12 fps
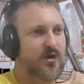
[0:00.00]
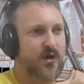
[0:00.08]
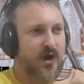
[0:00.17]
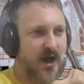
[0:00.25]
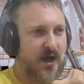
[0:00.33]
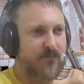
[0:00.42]

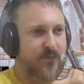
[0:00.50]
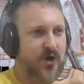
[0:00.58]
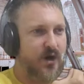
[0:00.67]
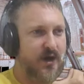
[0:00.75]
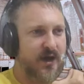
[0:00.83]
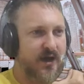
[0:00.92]

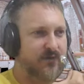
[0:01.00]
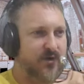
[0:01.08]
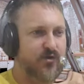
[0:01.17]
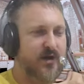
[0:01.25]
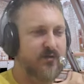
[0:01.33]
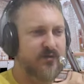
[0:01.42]
I have a
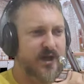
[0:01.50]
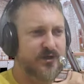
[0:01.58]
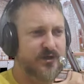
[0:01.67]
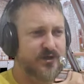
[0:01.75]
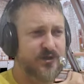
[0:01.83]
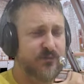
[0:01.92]
great
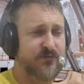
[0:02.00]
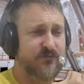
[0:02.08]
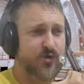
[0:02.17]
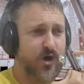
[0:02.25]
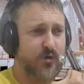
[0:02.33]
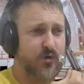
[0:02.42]
relationship with
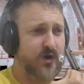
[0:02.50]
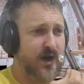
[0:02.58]
Growatt,